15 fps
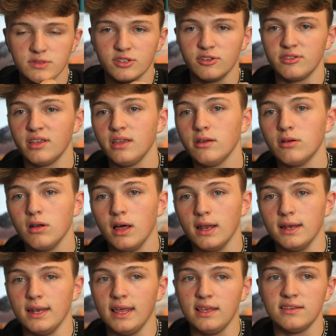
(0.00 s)
So say you're like
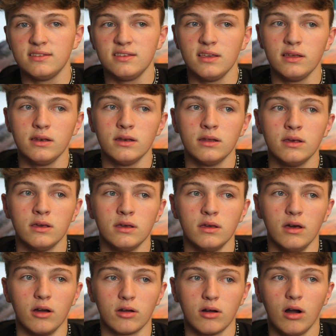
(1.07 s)
leasing
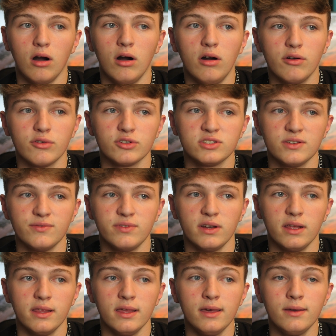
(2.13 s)
a car or something
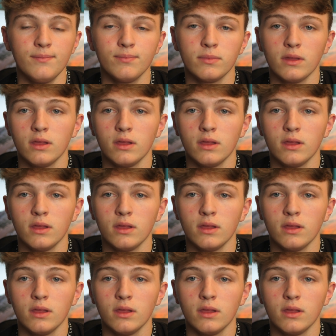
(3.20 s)
like that,